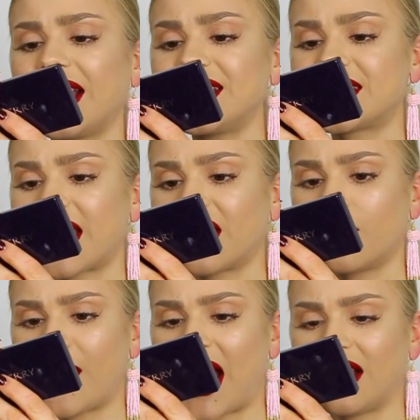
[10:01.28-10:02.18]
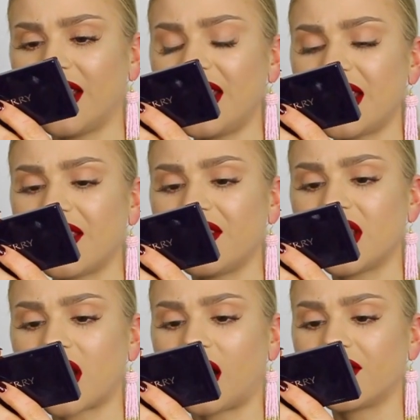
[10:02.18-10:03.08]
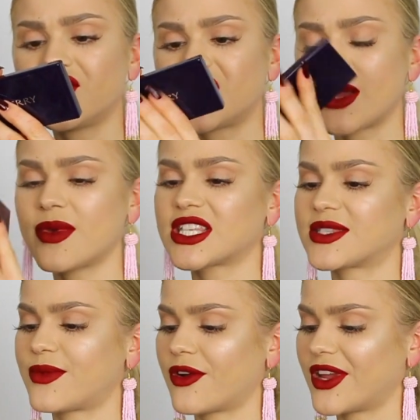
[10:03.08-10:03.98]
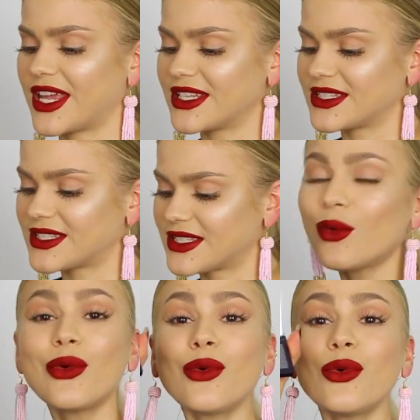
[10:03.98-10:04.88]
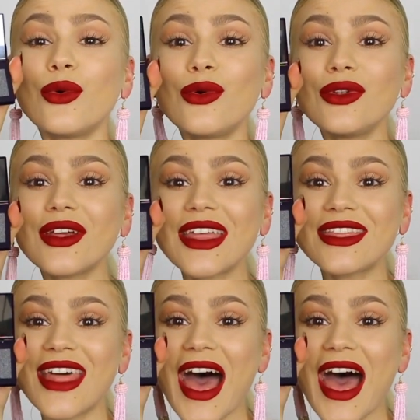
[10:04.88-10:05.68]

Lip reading: I designed your palette in the color Gem Experience. Oh, look at